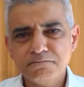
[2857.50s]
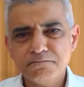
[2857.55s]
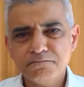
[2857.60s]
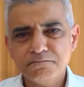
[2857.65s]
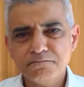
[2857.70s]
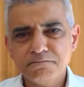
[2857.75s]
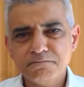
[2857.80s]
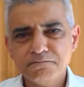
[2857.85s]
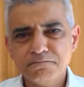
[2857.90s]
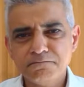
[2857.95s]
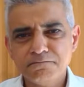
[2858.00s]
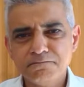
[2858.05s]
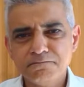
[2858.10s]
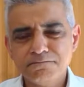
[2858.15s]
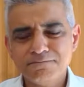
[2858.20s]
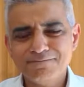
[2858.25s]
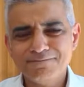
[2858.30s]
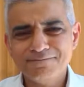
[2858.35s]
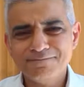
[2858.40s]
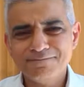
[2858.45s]

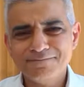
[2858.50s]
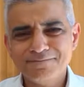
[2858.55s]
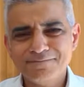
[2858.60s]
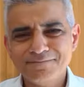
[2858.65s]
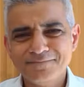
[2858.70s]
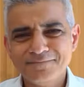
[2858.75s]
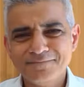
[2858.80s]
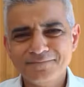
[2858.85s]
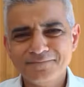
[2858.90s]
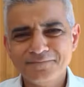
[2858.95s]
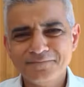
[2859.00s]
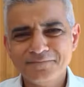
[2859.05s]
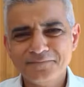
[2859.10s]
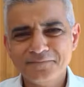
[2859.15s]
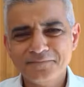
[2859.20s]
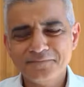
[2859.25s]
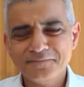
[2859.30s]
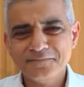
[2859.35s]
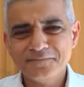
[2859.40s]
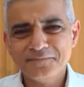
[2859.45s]

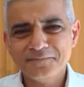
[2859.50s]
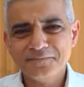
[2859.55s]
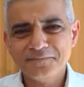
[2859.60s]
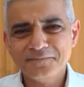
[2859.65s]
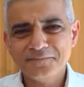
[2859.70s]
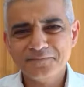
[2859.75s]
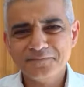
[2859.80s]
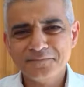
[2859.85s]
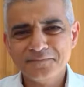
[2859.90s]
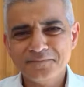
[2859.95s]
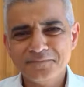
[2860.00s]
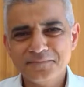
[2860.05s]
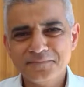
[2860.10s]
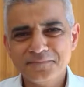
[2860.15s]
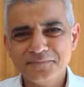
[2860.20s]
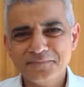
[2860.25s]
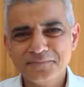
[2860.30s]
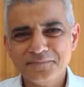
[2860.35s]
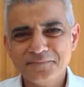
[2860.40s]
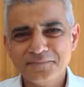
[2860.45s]

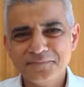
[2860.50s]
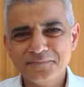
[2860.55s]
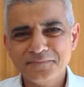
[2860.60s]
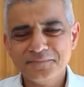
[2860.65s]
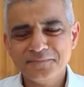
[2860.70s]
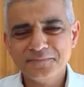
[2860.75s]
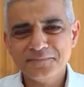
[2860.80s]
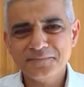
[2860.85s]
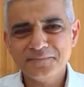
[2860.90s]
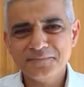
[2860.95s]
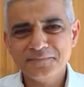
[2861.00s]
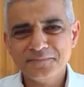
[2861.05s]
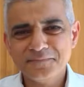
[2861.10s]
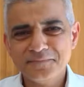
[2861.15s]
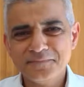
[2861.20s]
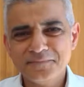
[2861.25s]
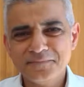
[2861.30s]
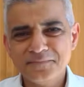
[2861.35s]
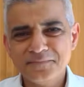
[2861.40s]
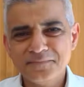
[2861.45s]

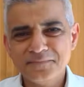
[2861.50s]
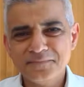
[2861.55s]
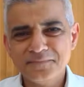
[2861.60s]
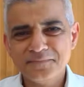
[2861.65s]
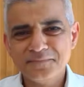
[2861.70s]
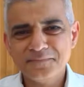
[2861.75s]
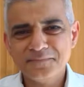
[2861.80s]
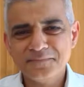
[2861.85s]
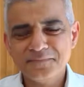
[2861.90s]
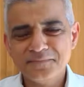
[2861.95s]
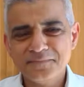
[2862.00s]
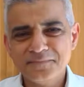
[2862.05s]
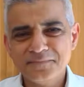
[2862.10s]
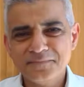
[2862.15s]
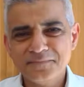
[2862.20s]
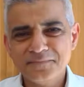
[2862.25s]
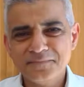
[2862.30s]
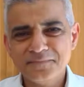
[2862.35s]
No words are spoken by the person on screen.